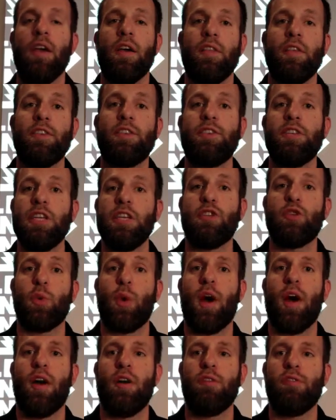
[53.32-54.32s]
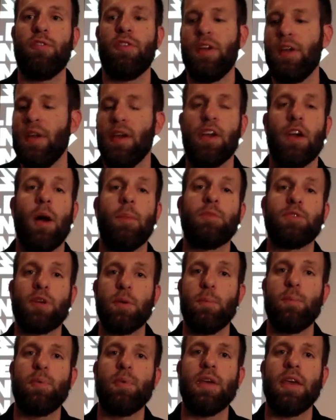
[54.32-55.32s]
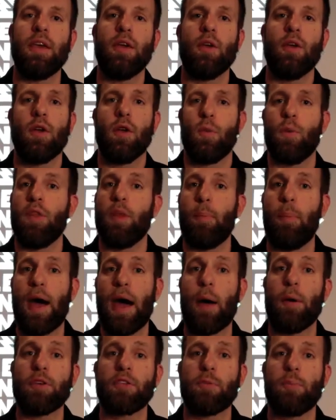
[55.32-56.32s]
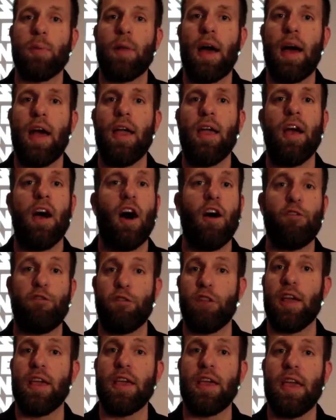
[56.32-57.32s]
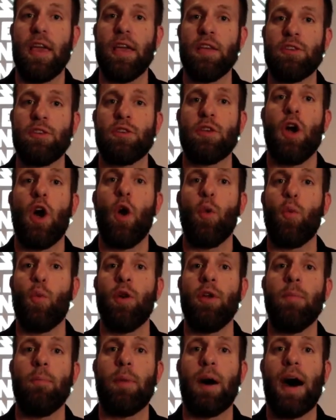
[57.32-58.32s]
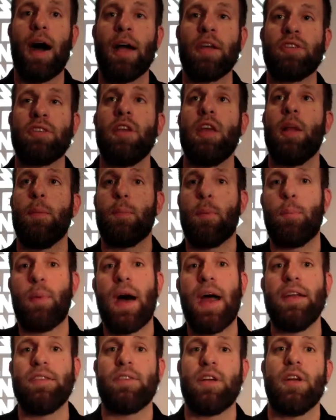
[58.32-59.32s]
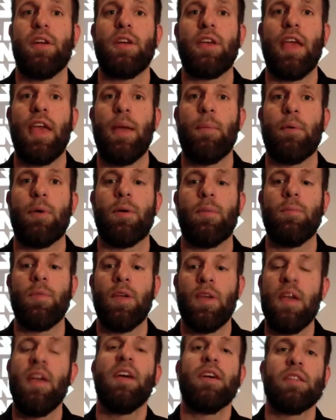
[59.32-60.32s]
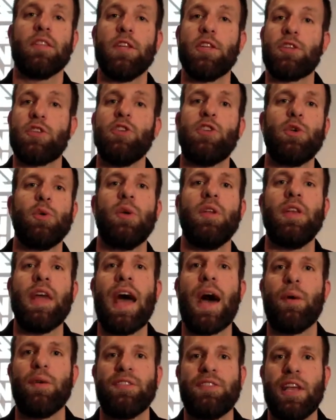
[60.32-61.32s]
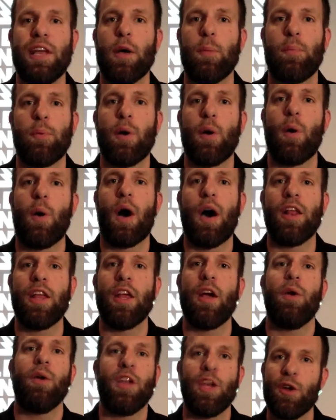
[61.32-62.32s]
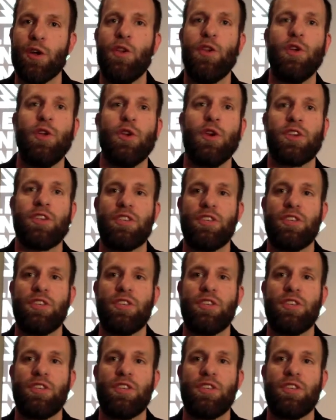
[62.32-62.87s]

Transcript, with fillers: The C12 comes complete with a power supply, a flight case, a wooden box, and a proprietary cable. Listen to it now at Dale Pro Audio here in New York